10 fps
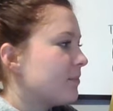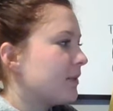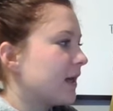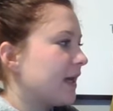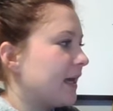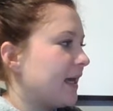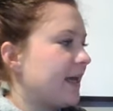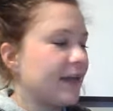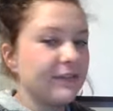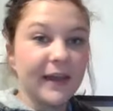
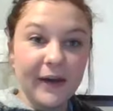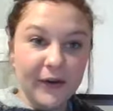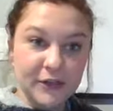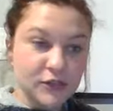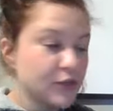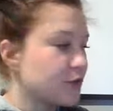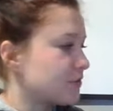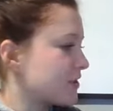but they are true.